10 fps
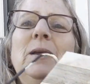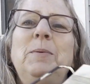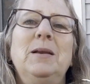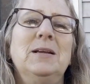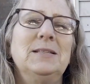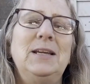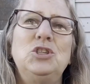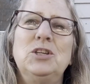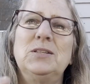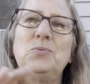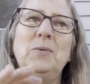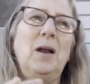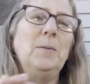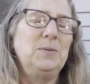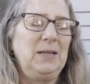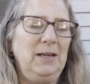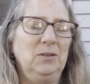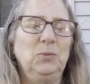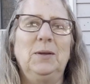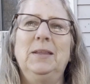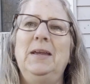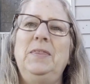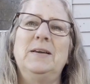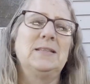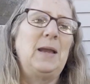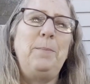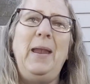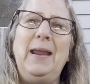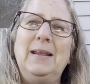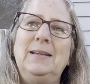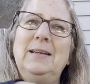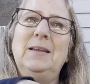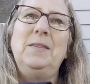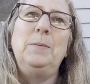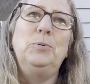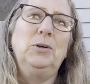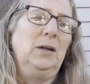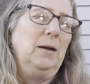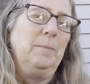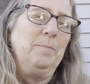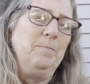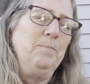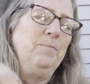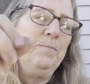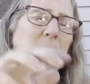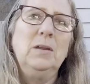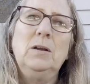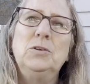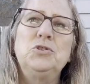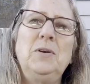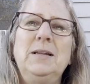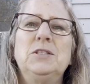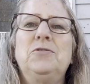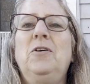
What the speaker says: because I just upcycled one like this. I painted it and then put a transfer